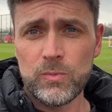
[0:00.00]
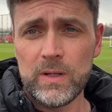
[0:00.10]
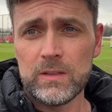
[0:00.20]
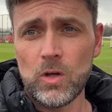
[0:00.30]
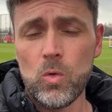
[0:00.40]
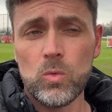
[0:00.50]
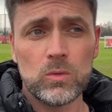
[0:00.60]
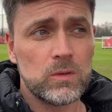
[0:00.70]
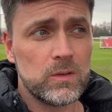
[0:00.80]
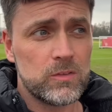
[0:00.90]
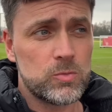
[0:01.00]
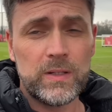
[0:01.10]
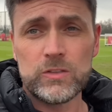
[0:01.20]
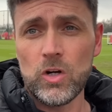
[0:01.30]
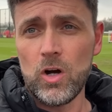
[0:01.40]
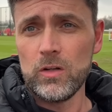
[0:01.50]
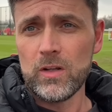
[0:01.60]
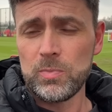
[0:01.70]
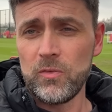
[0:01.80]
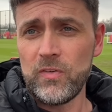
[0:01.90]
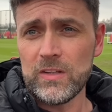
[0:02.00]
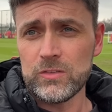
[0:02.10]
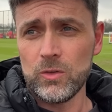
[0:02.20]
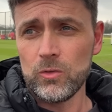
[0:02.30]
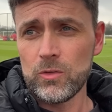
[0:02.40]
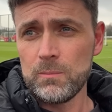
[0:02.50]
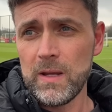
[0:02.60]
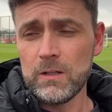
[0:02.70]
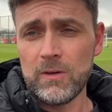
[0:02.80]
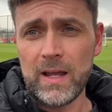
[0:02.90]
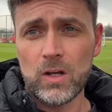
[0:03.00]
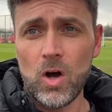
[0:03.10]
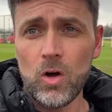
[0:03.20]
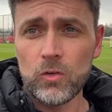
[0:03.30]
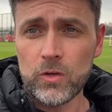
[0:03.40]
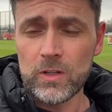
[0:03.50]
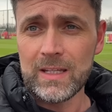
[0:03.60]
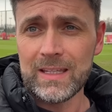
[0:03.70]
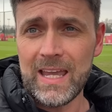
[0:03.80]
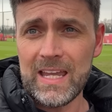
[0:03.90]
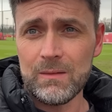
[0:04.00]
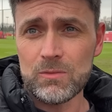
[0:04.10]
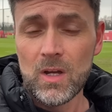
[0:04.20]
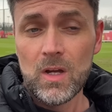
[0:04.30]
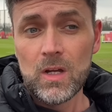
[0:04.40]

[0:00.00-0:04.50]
If we don't switch on as professionals and make the right calls early in games,